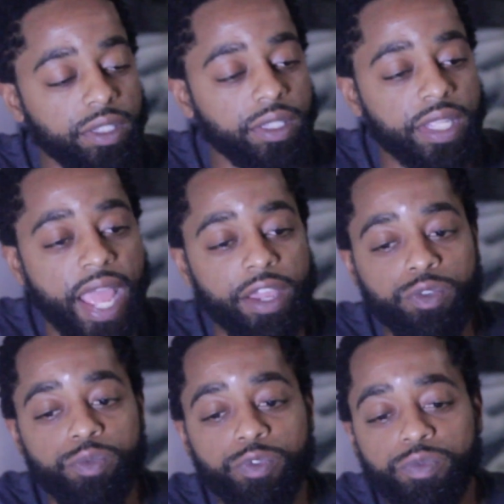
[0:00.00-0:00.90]
now
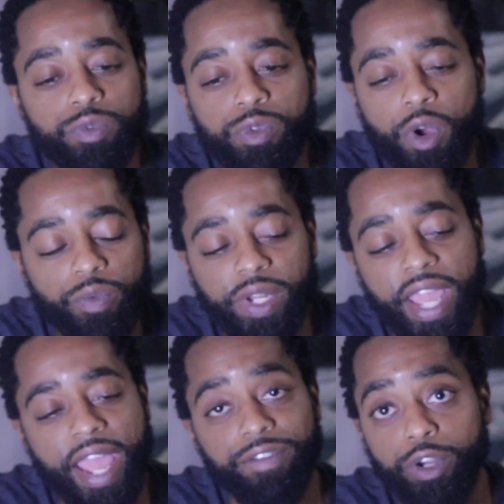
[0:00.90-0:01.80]
you don't really
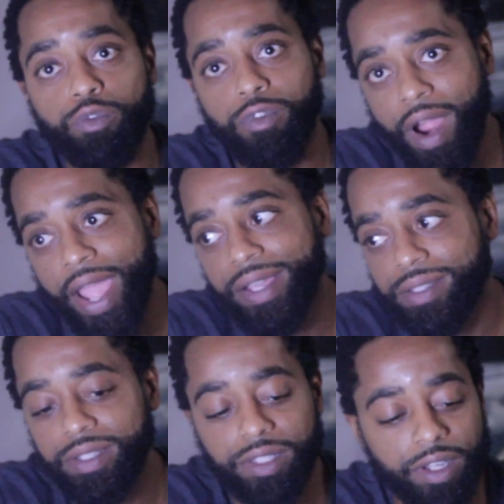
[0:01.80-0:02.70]
have the
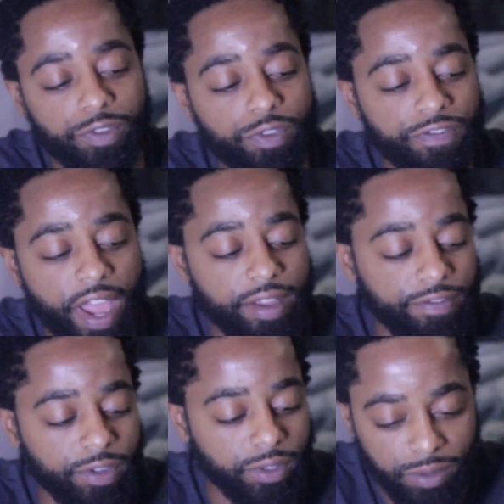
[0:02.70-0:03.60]
rights and stuff. You fighting
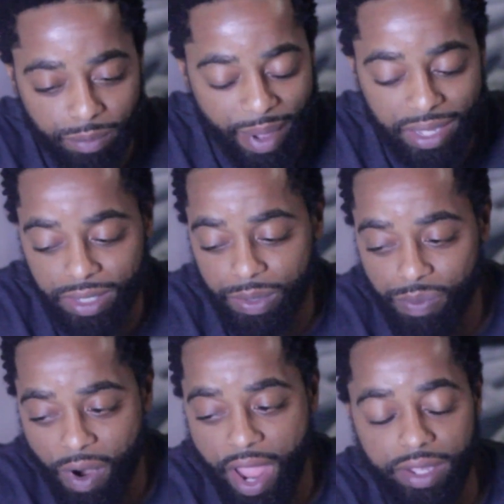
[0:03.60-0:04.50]
for
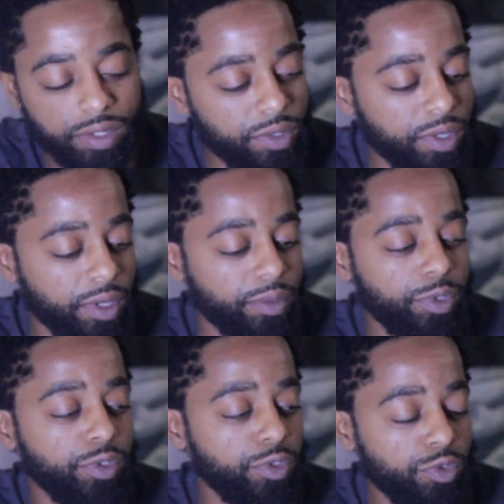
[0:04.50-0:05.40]
basic rights. You
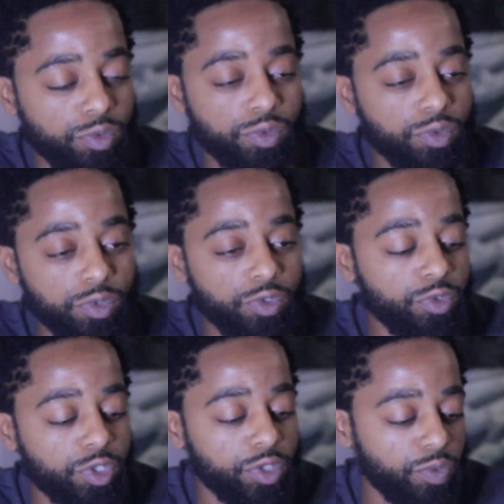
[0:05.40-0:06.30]
know, you
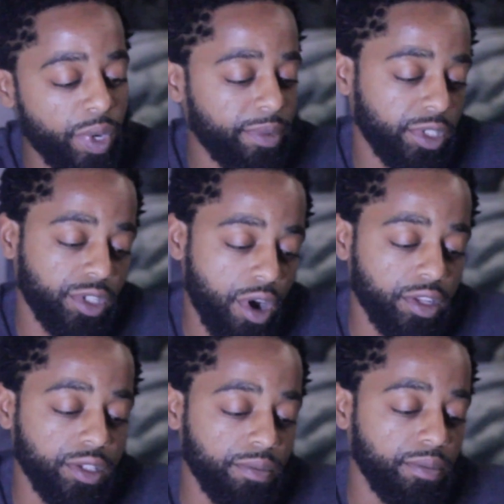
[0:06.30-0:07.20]
women
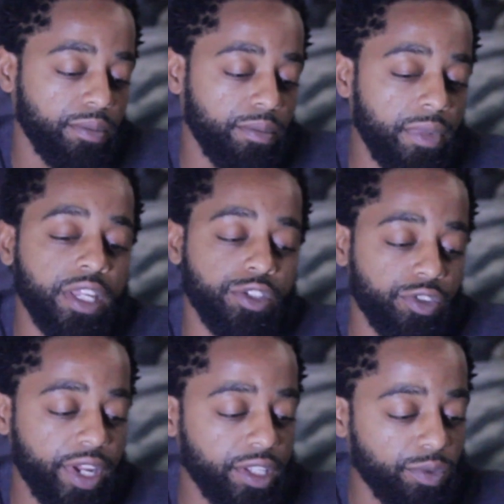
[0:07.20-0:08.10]
start to
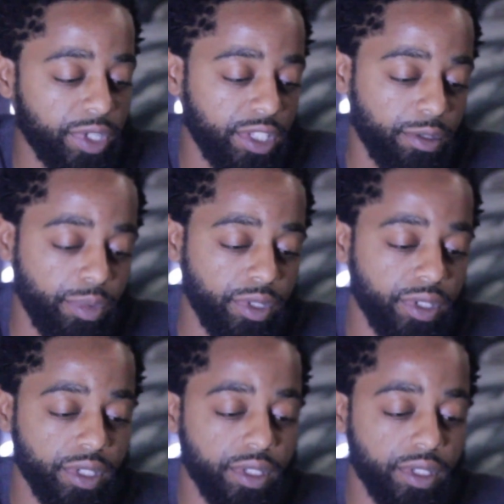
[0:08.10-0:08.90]
menstruate, is what this book